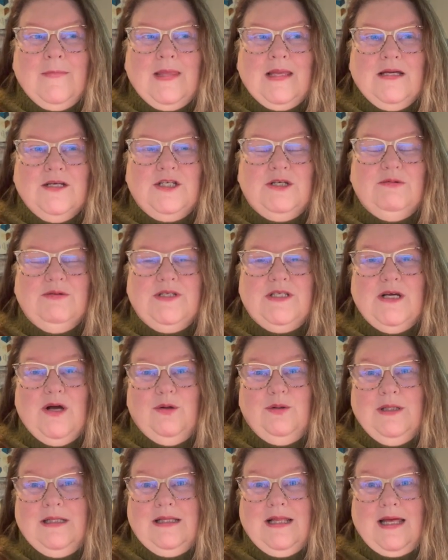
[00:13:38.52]
she was the
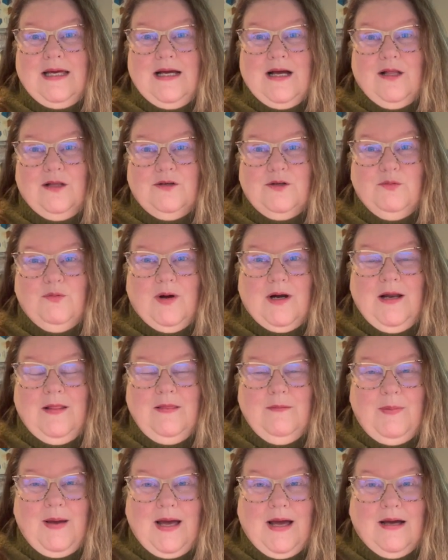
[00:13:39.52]
only light colored one in
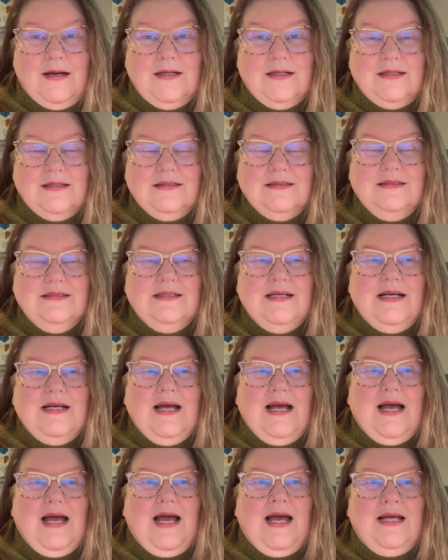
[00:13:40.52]
the pack,
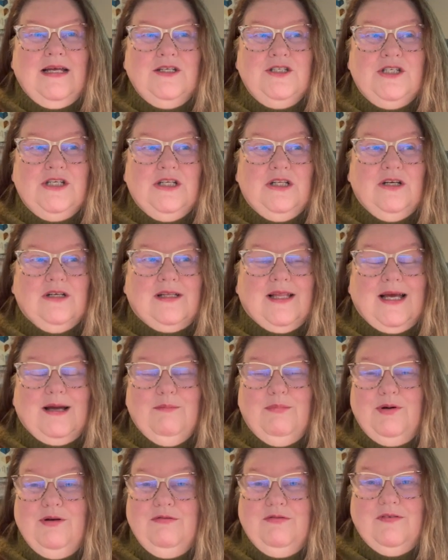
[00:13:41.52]
and she looked like a
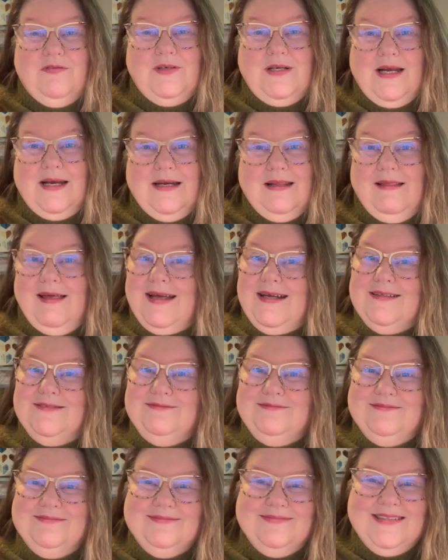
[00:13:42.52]
poof of a
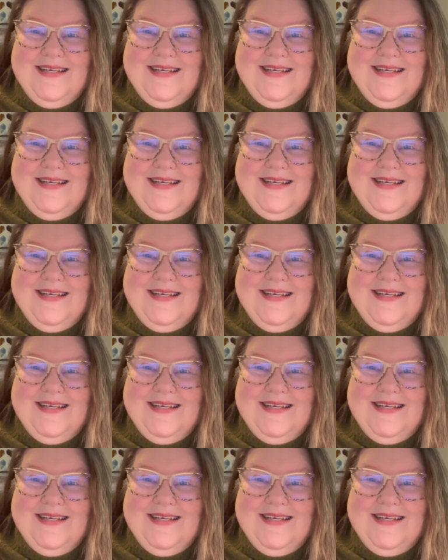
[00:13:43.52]
dandelion.